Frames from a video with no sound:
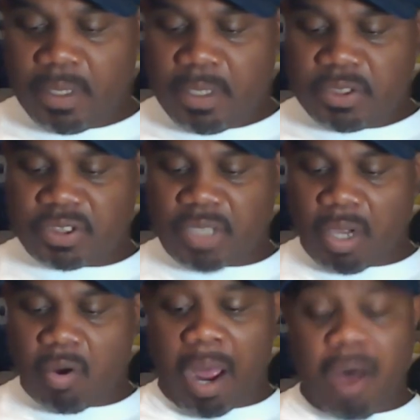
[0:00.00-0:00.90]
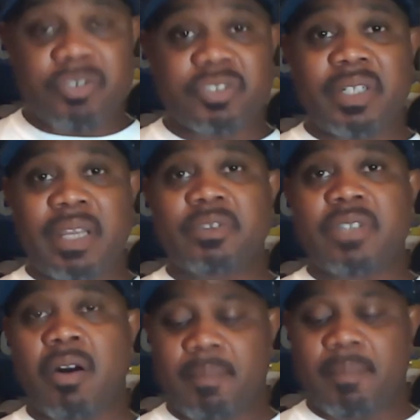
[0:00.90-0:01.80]
So also they were
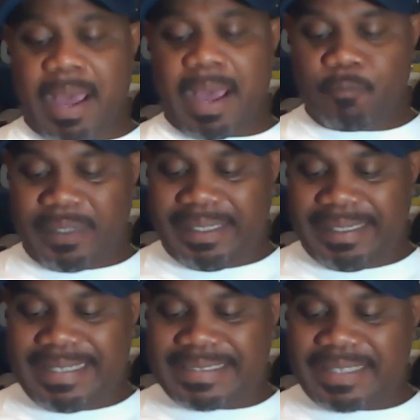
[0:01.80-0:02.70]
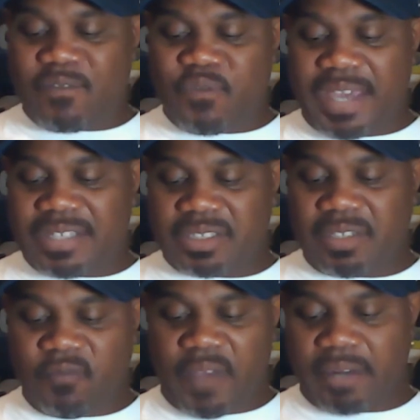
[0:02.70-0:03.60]
talking about releasing a
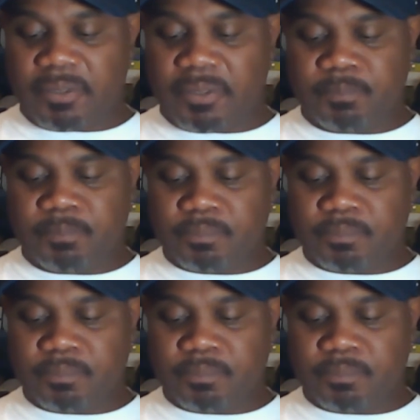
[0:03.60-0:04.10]
vested veteran